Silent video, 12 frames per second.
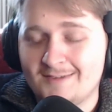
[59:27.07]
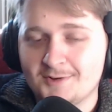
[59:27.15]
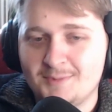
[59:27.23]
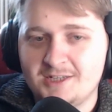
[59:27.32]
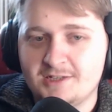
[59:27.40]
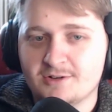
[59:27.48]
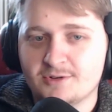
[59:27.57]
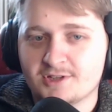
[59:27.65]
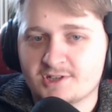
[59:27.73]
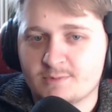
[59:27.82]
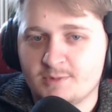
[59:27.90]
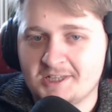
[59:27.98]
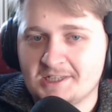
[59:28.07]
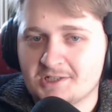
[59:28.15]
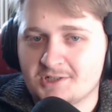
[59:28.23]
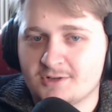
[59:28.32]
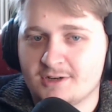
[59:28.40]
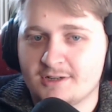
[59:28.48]
I'm gonna be doing the splits
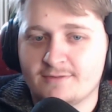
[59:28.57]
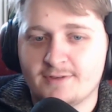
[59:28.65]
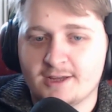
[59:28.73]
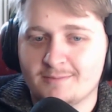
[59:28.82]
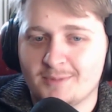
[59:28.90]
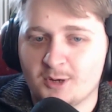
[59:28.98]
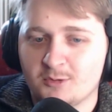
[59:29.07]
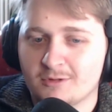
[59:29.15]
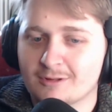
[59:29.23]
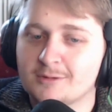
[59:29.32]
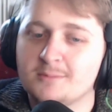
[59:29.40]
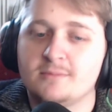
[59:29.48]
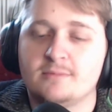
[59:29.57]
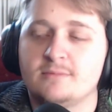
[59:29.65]
to try and defend both of them.